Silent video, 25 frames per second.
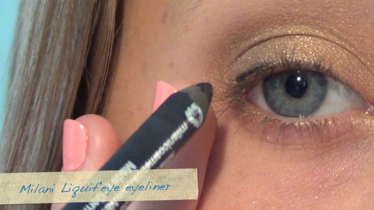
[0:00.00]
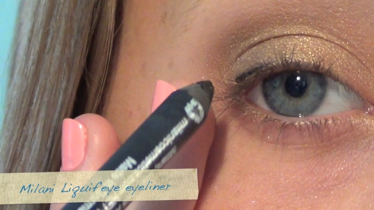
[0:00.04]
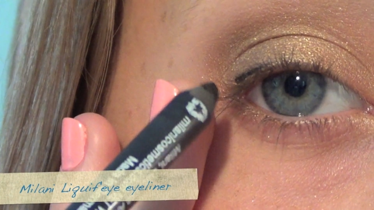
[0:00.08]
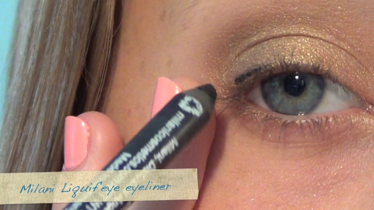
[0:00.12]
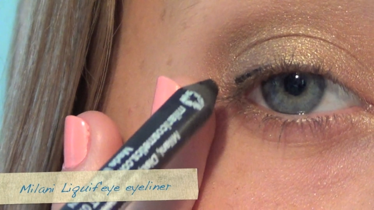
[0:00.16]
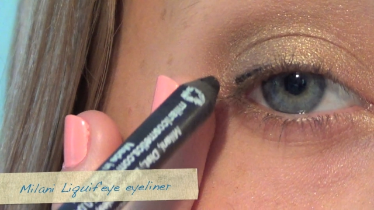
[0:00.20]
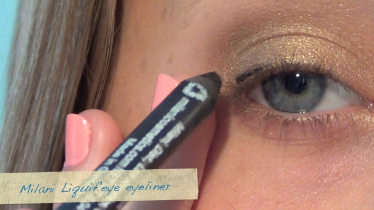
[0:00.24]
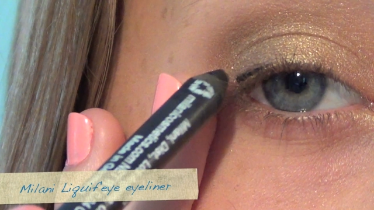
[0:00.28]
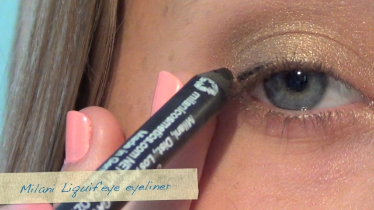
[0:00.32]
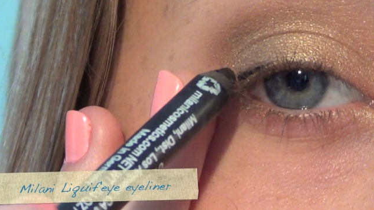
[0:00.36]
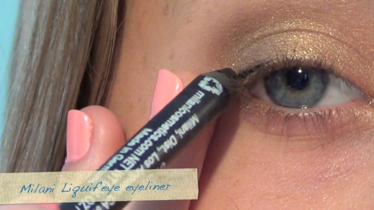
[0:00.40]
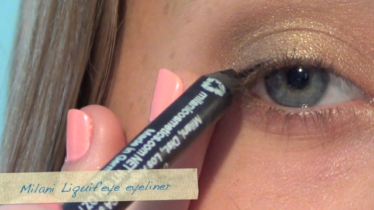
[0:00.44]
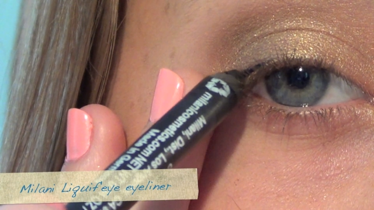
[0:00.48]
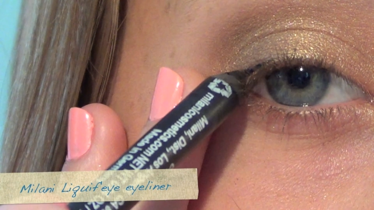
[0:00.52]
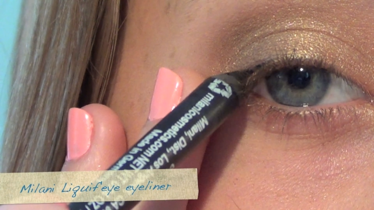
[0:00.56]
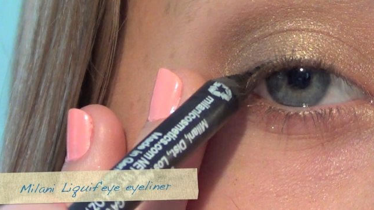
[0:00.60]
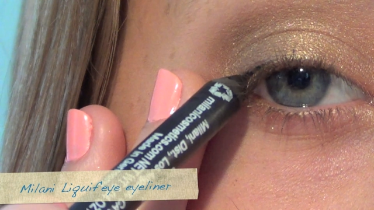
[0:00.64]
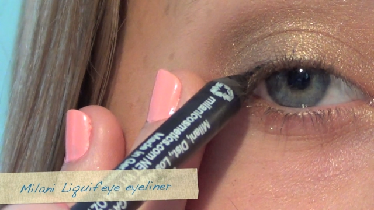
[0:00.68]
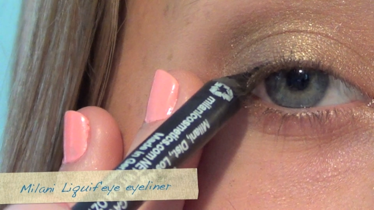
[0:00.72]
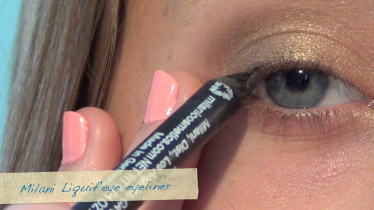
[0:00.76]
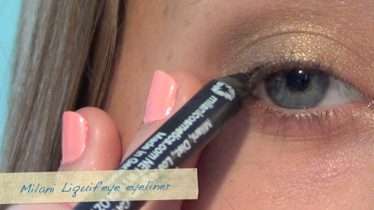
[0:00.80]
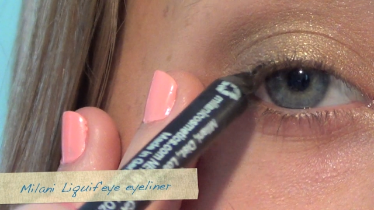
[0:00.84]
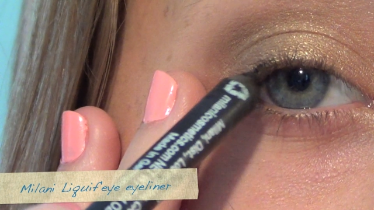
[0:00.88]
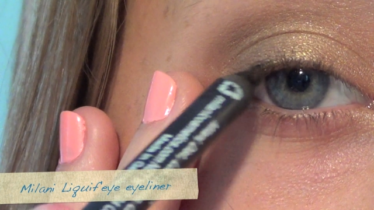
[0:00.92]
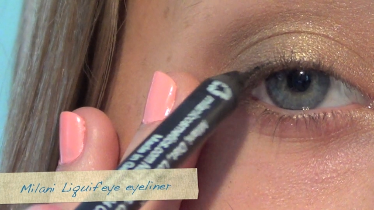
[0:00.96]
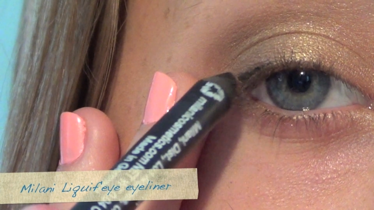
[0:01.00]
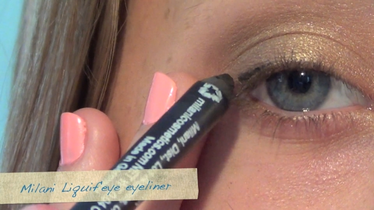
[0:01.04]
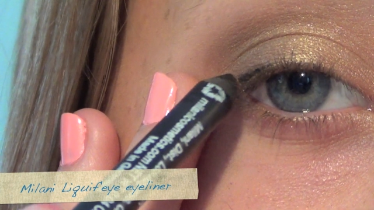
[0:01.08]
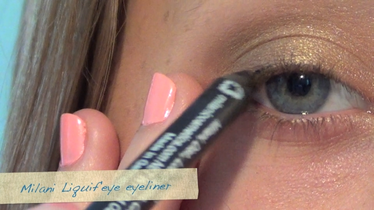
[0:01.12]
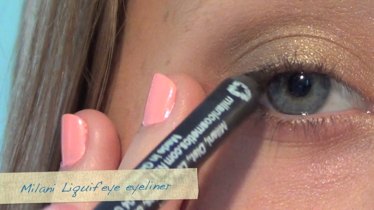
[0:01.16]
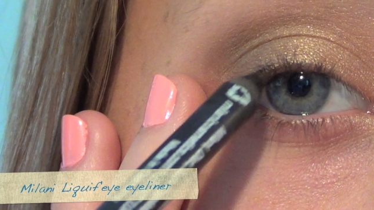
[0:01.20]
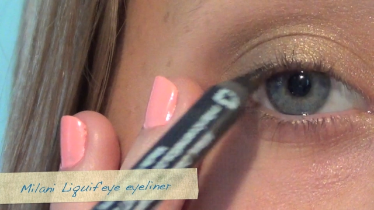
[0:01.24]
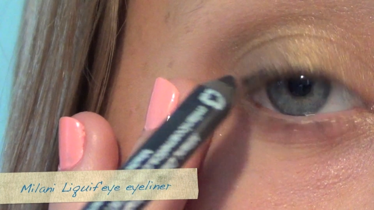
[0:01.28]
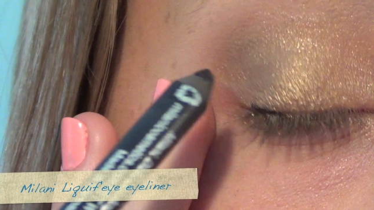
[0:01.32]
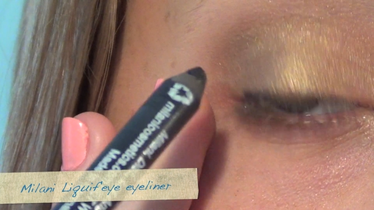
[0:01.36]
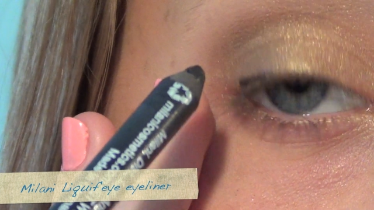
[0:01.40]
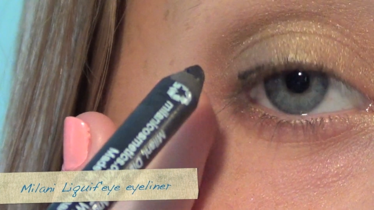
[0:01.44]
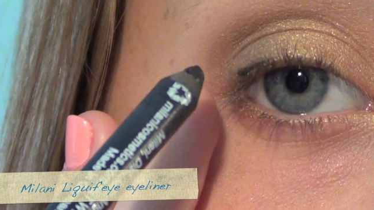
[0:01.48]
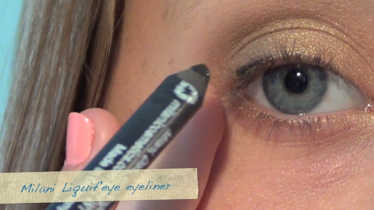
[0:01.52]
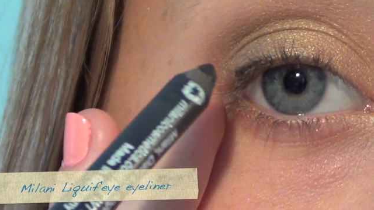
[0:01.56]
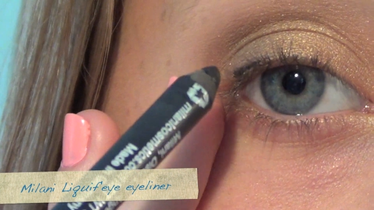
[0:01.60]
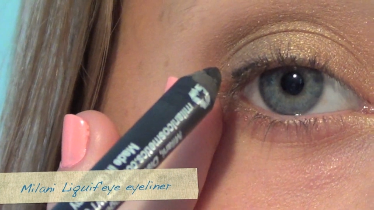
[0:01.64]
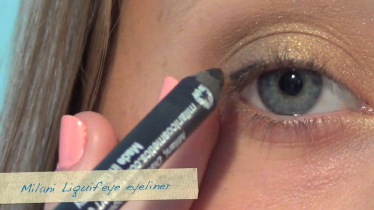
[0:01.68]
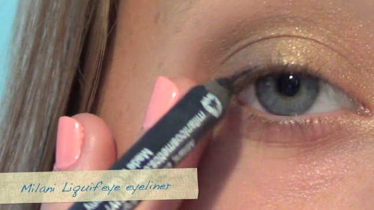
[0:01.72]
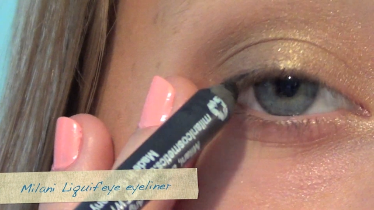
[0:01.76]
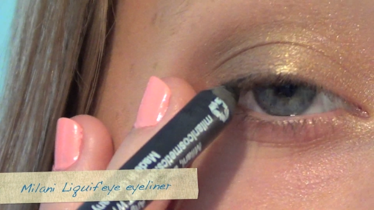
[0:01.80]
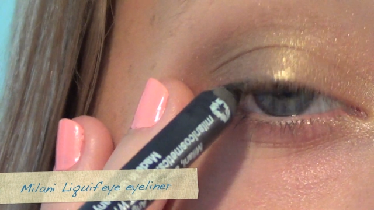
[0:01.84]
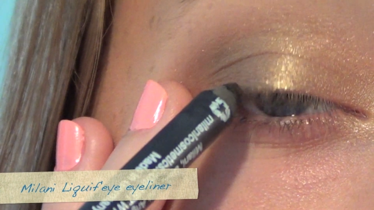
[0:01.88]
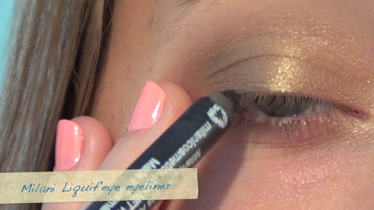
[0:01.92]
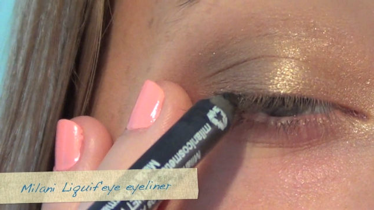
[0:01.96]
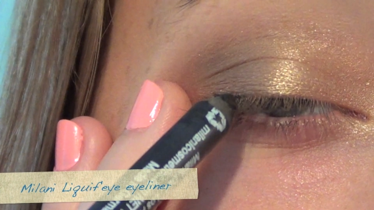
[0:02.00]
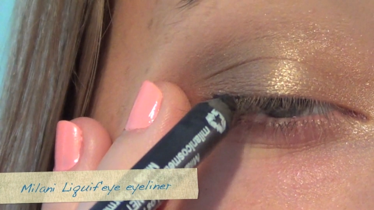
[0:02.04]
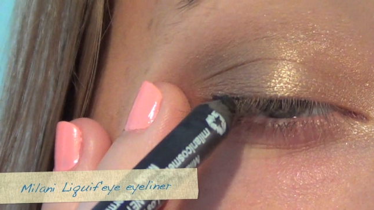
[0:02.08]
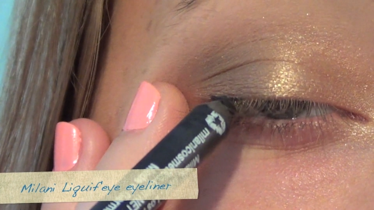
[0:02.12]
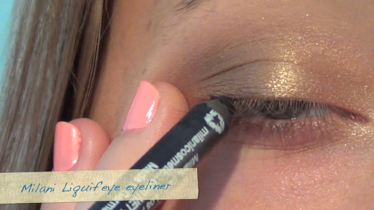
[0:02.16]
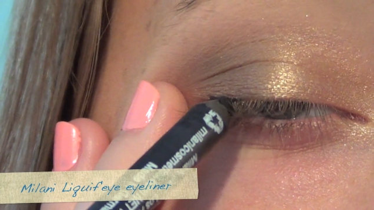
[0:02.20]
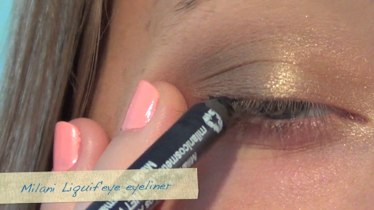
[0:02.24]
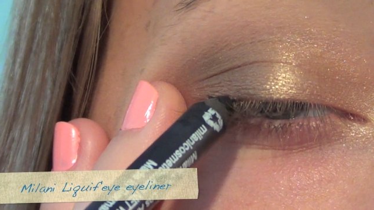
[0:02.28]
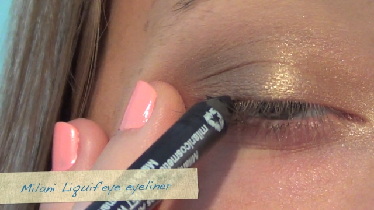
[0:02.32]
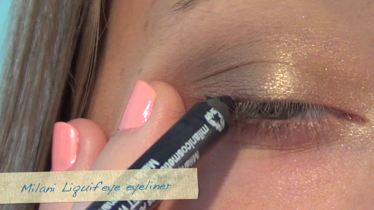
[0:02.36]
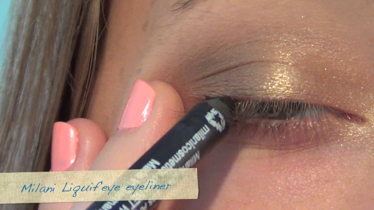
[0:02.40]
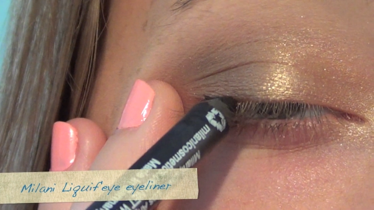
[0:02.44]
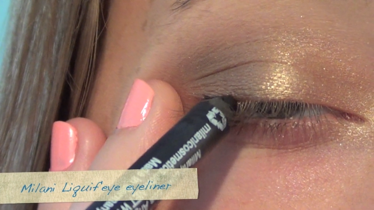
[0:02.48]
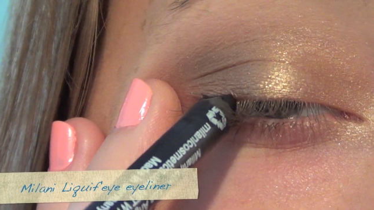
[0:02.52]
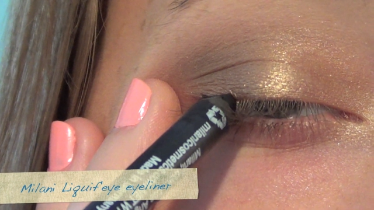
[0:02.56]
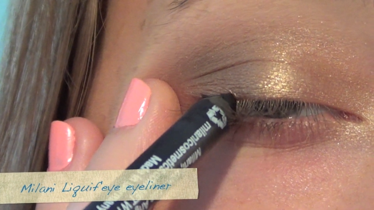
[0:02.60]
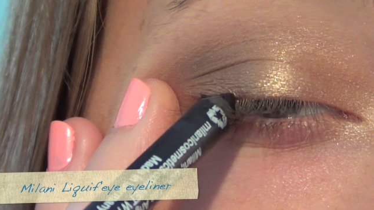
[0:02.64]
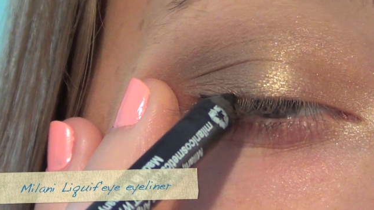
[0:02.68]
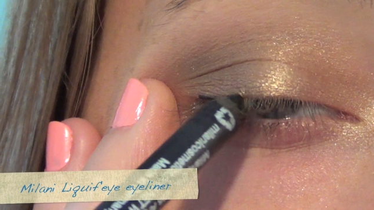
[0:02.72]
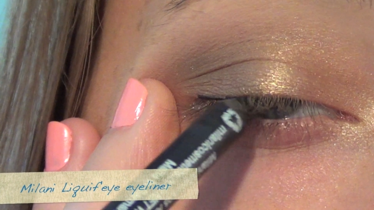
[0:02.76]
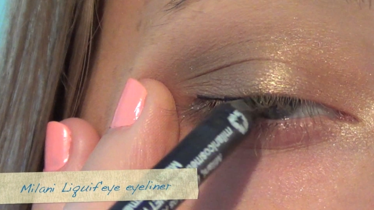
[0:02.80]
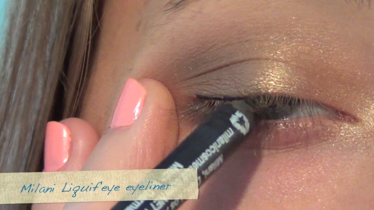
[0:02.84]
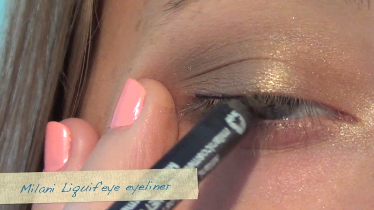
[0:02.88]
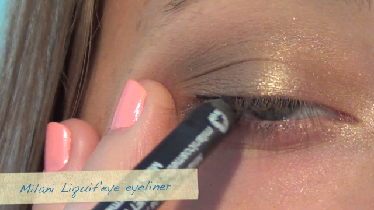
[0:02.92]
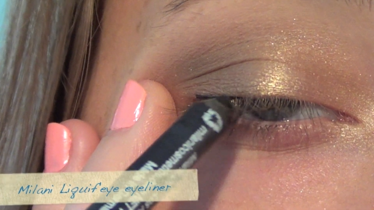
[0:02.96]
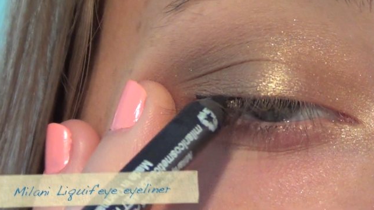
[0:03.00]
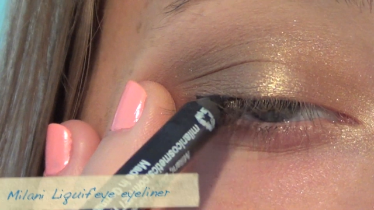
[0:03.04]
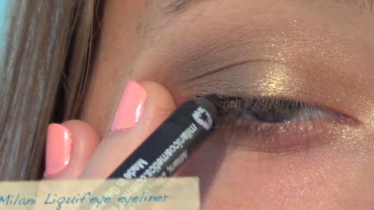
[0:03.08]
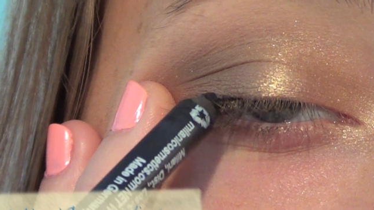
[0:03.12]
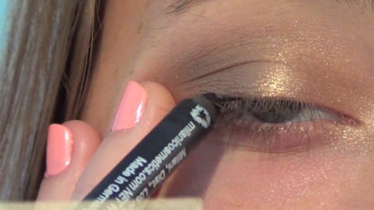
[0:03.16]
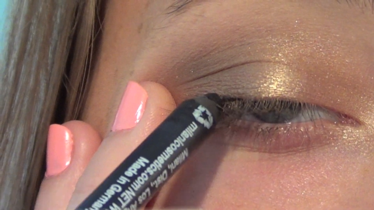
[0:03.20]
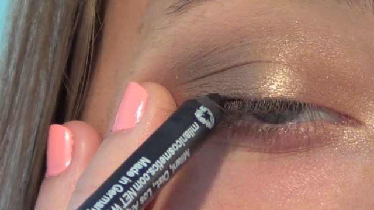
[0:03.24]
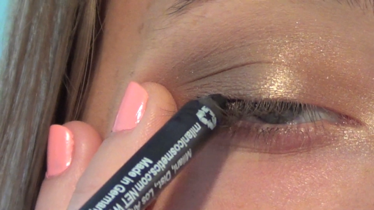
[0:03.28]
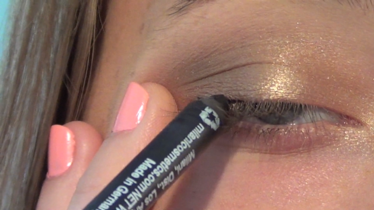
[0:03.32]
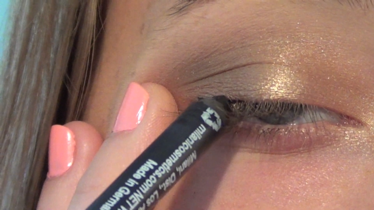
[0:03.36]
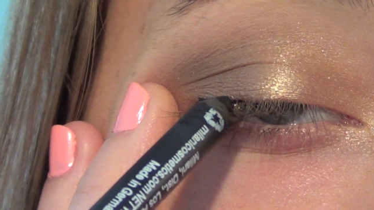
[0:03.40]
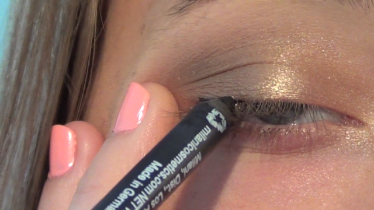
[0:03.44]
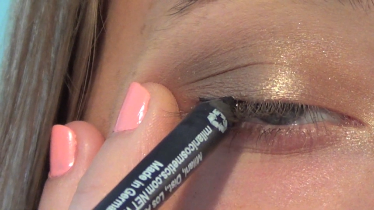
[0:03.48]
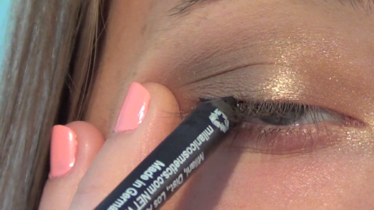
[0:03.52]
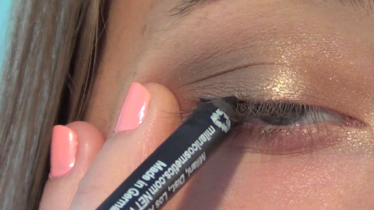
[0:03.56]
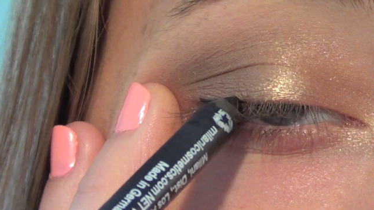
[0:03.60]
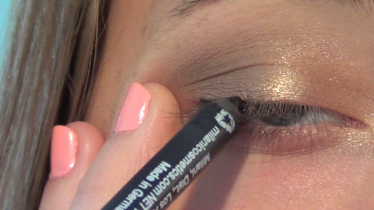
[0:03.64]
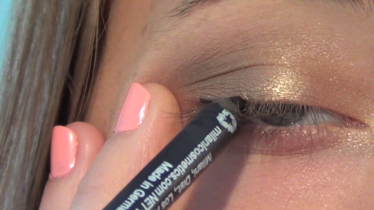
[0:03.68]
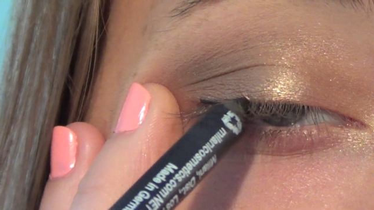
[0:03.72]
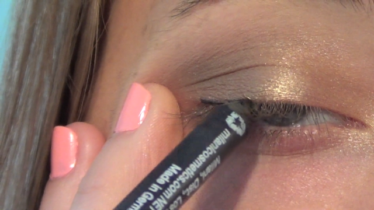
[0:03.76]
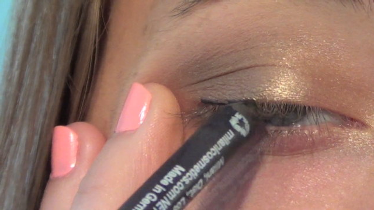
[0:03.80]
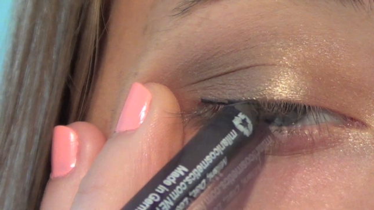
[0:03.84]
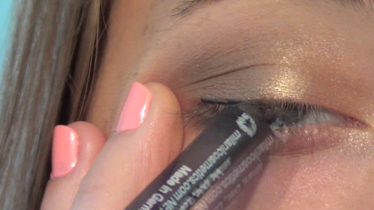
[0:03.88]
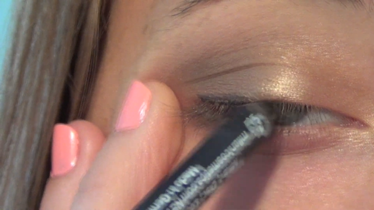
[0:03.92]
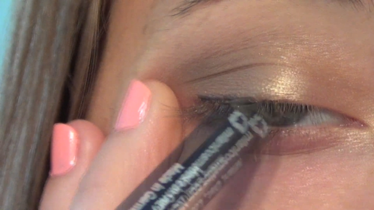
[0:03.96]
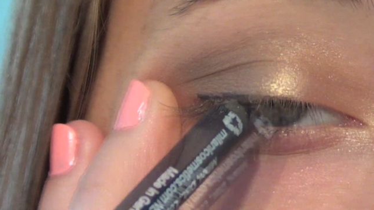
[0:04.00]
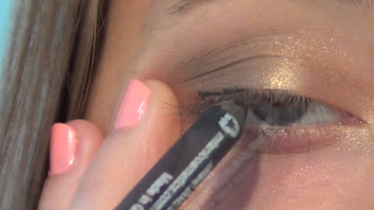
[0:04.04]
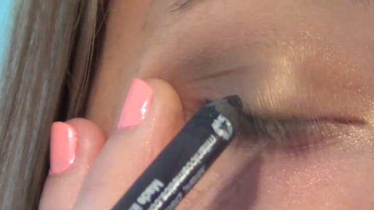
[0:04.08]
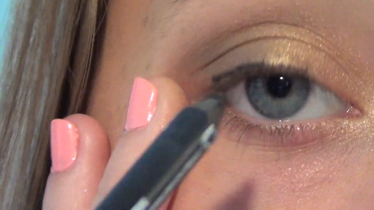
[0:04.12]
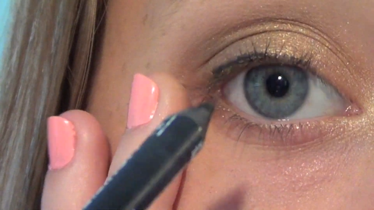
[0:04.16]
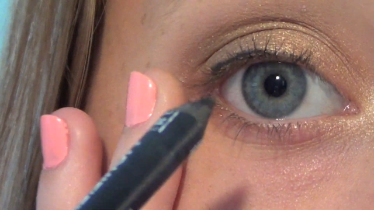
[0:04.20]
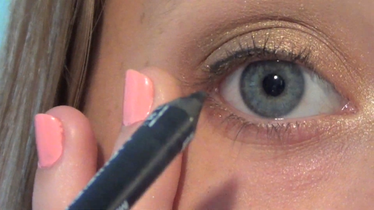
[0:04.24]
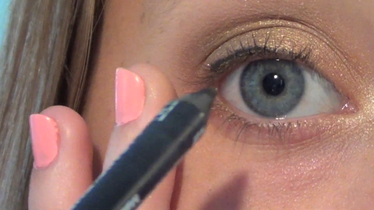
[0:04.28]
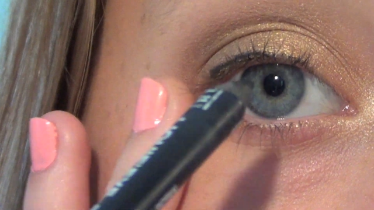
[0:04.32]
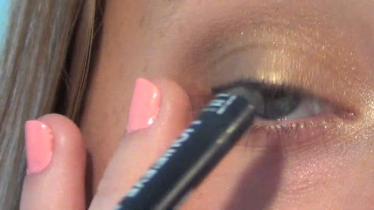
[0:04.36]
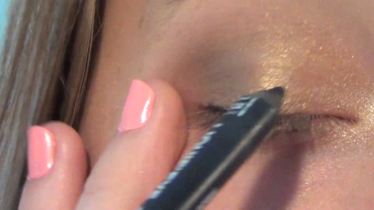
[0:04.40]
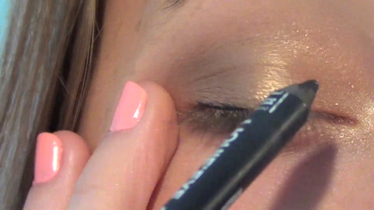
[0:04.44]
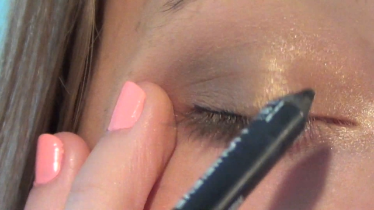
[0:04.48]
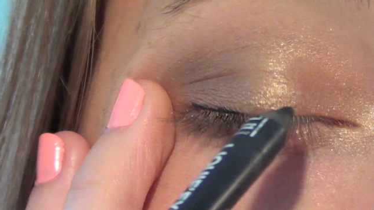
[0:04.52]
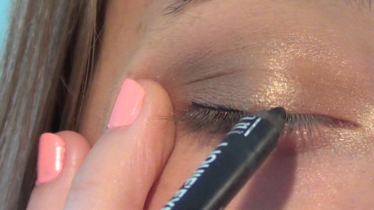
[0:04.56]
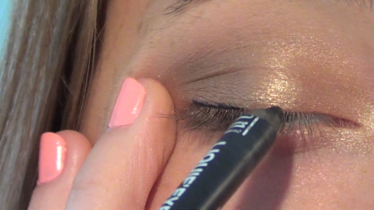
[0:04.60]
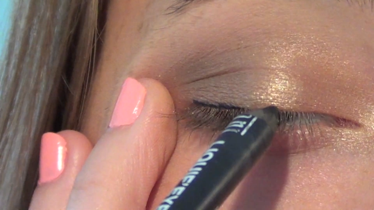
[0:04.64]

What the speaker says: (no speaker visible)